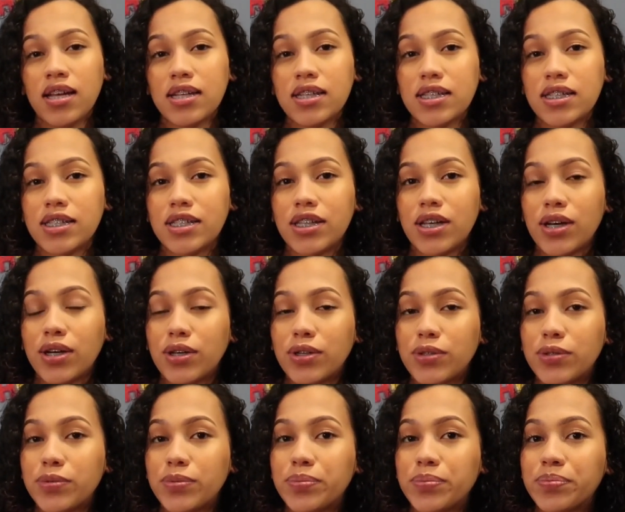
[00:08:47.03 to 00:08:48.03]

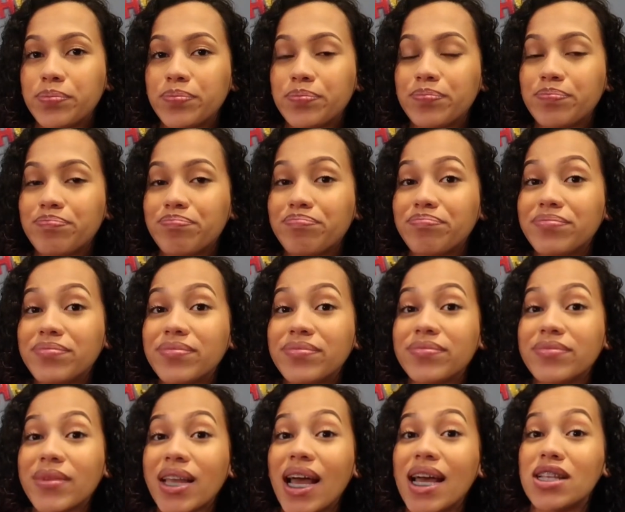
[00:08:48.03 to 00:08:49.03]
So
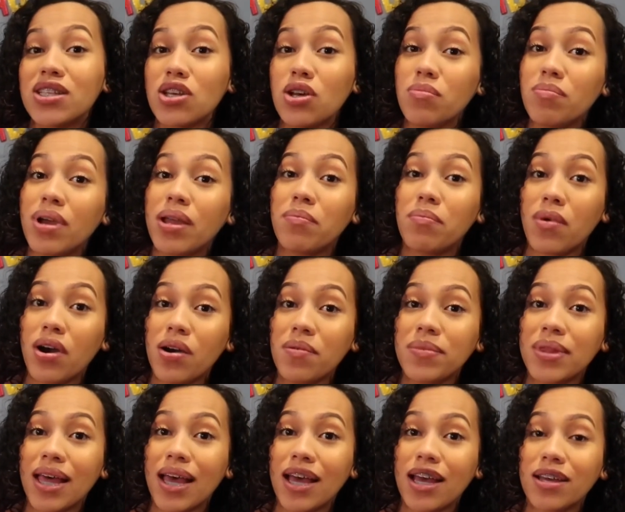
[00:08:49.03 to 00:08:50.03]
I told my
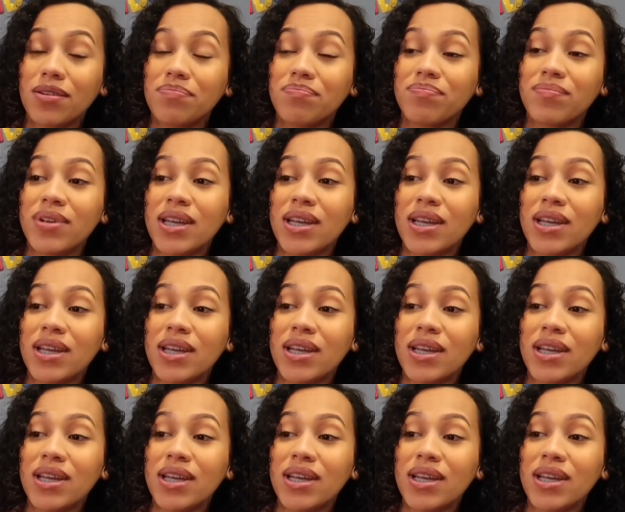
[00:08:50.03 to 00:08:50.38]
mom that,